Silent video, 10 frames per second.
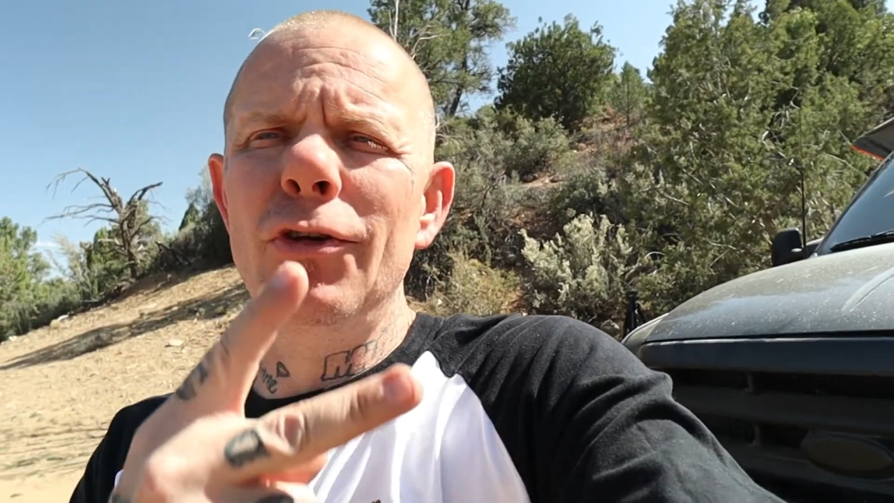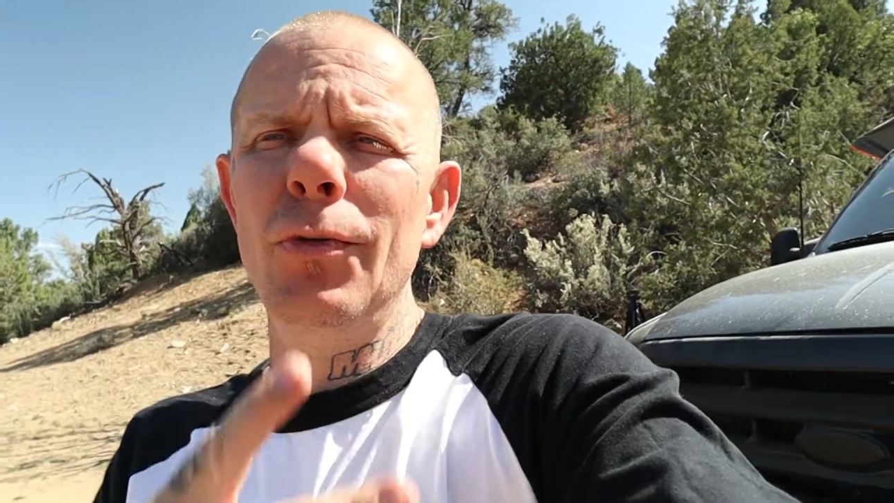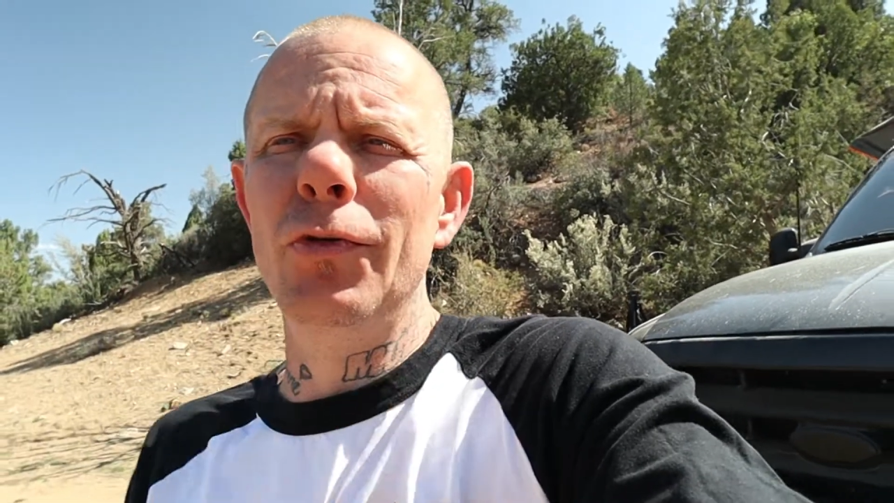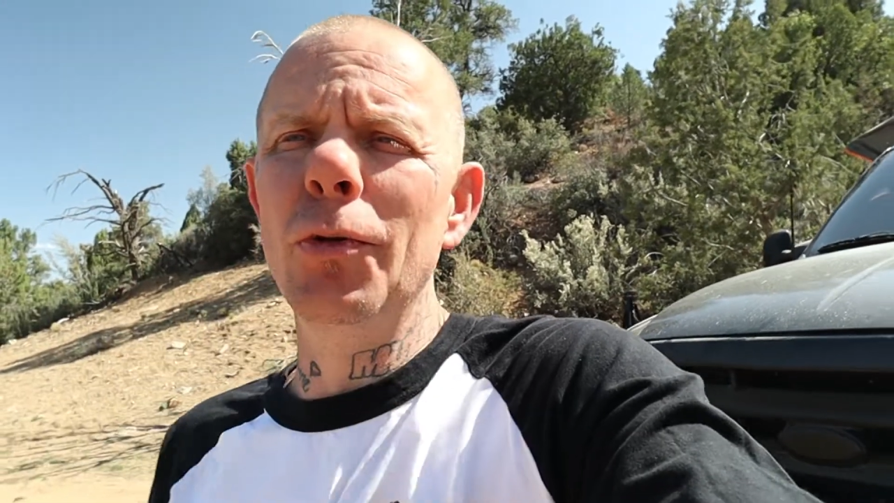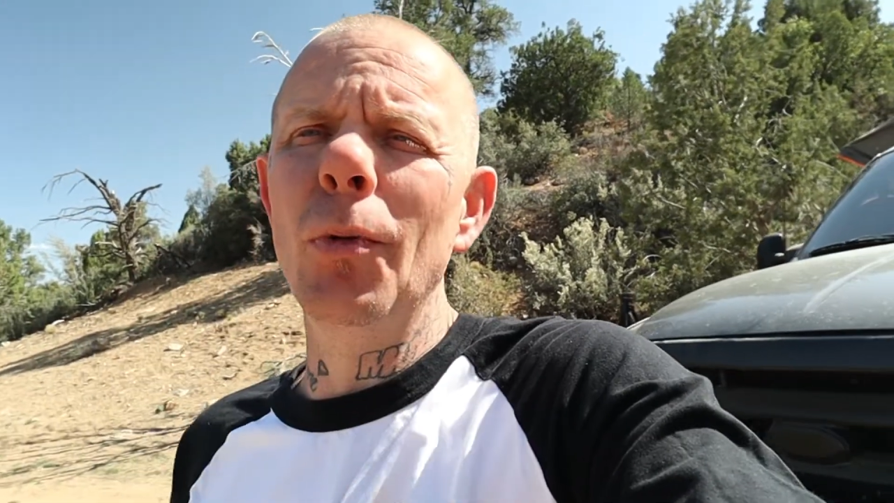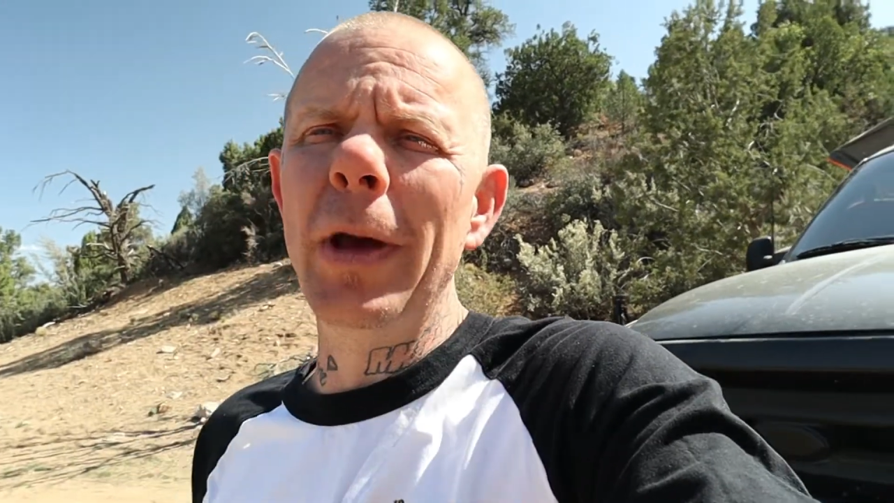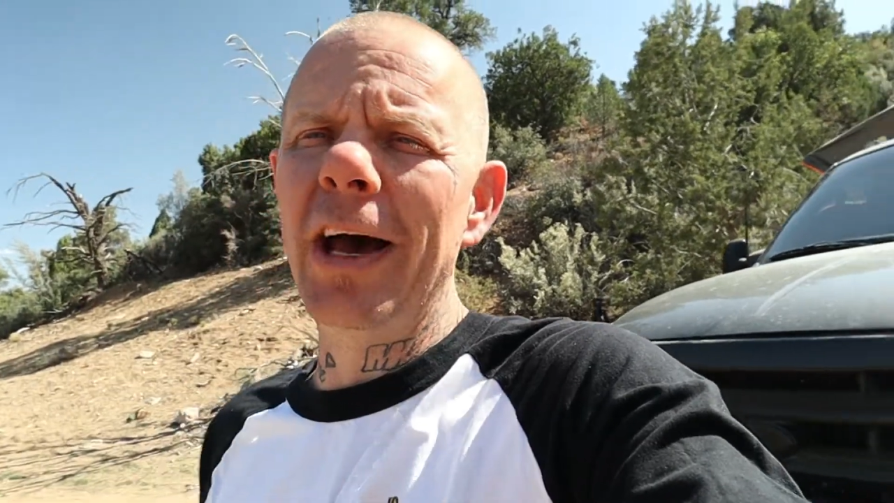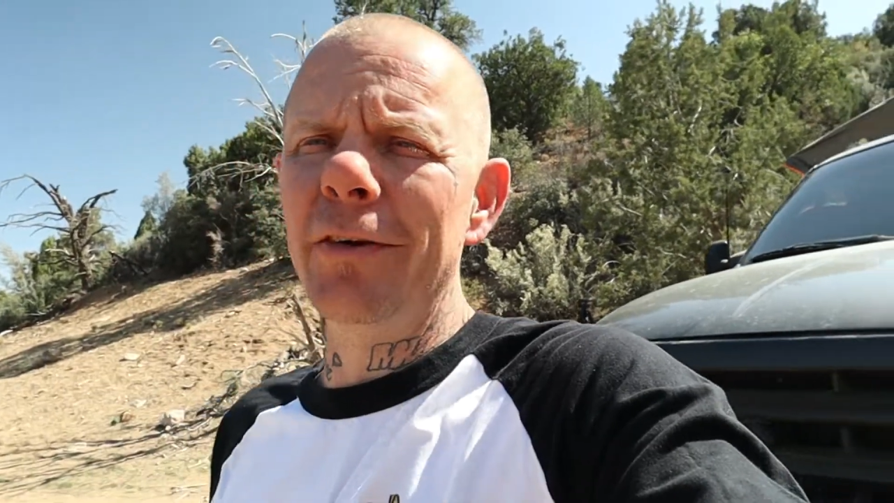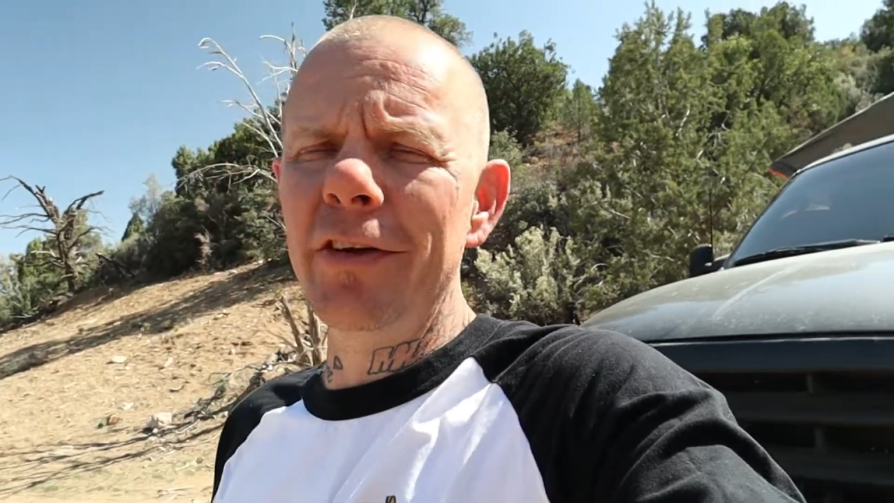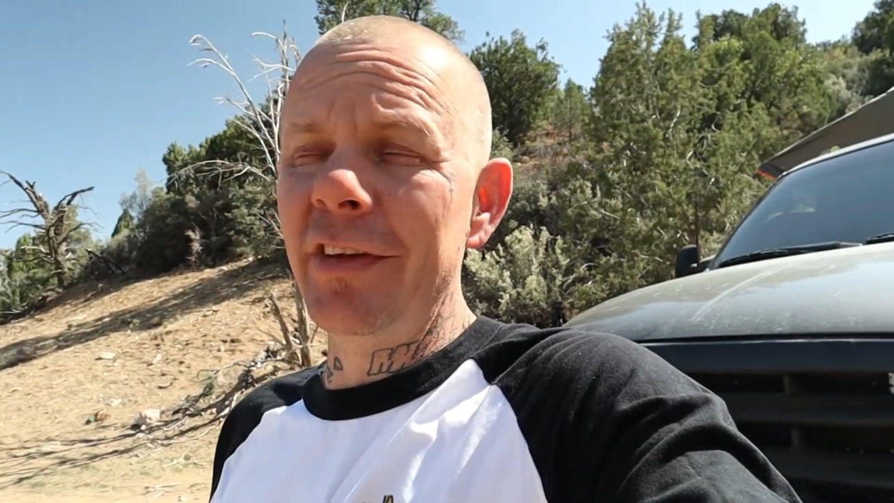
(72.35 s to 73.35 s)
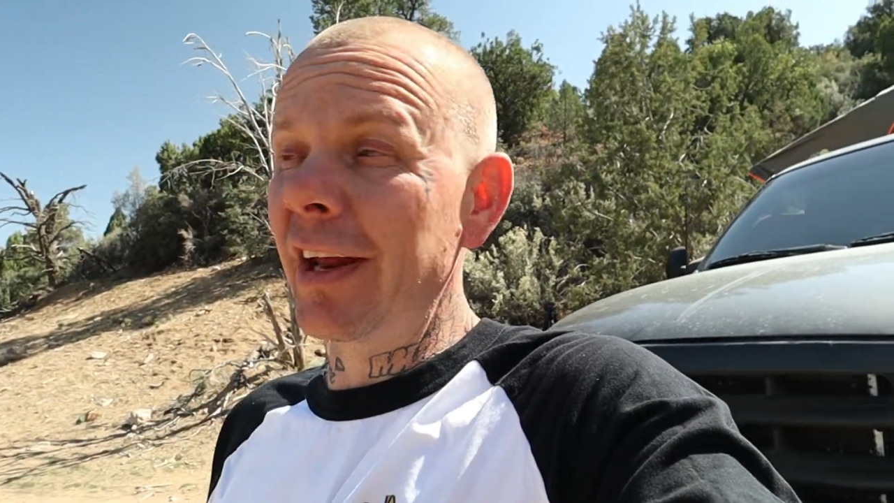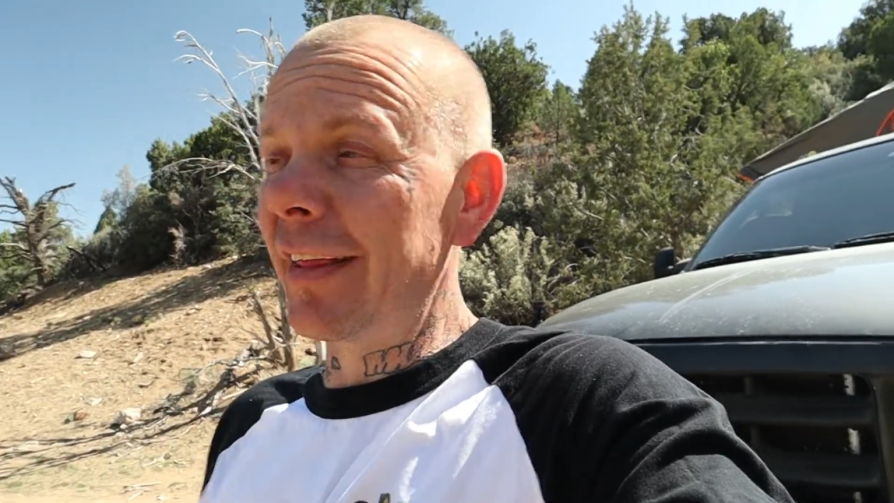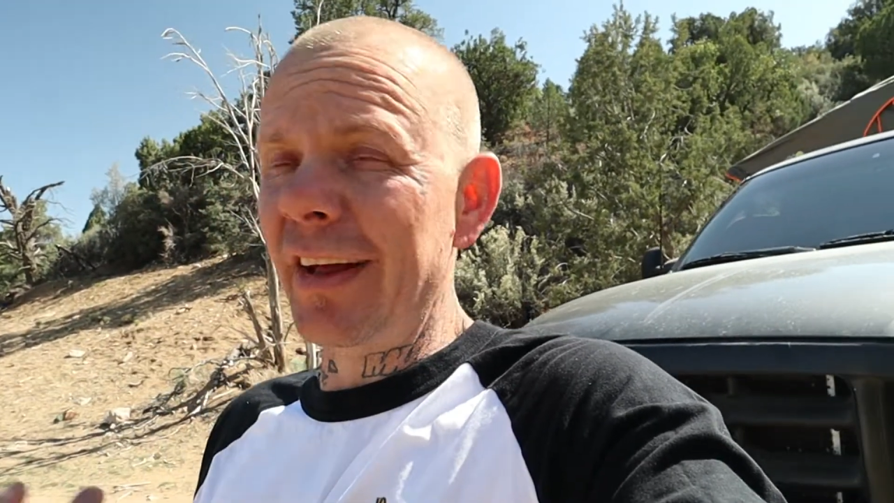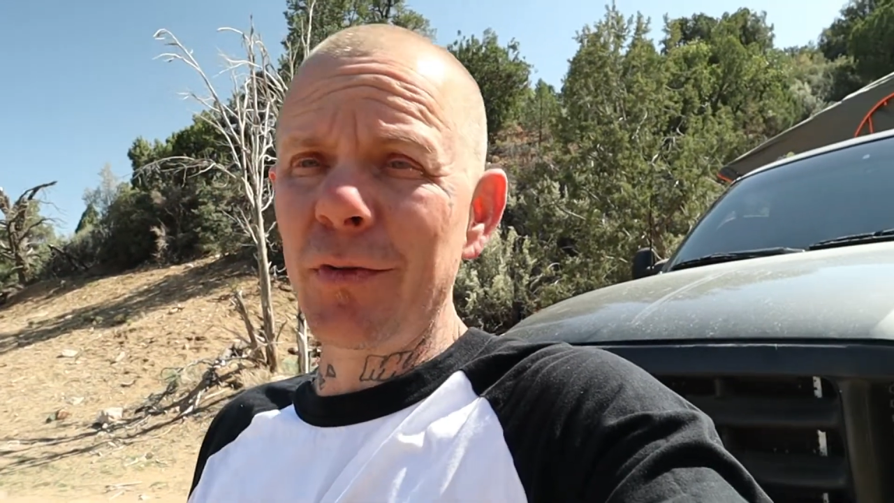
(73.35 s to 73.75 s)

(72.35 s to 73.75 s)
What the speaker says: 2 dual batteries in it.